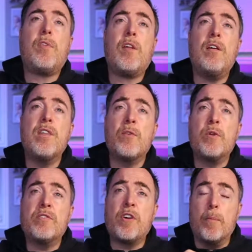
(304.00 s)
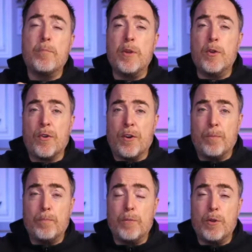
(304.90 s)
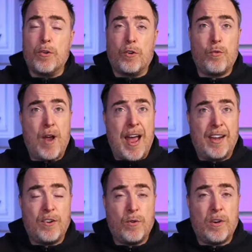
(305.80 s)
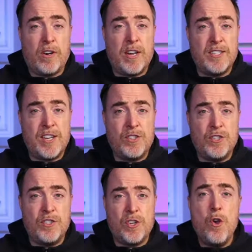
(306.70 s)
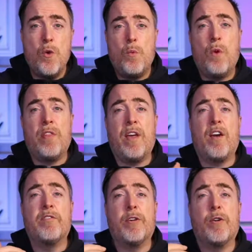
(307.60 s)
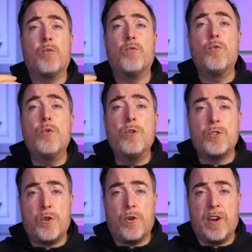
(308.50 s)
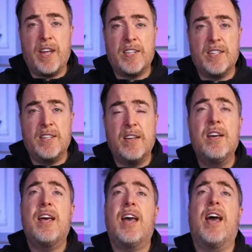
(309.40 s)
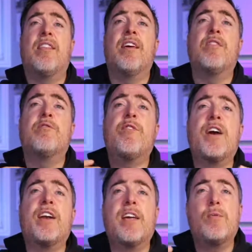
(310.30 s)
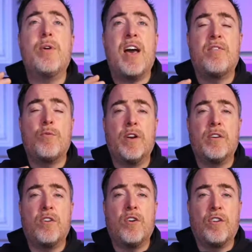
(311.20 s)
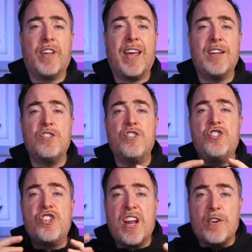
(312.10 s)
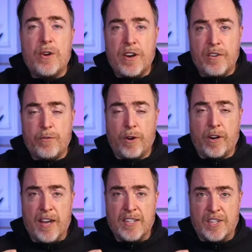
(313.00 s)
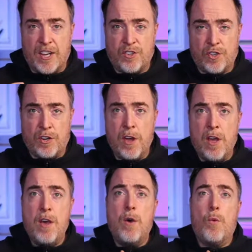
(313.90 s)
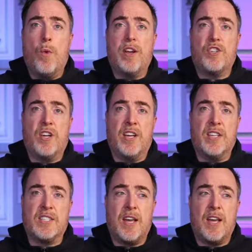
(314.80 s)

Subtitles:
Then we've got bureaucratic organizations, where they are very rules oriented. And then finally, we have one called a generative organization, which is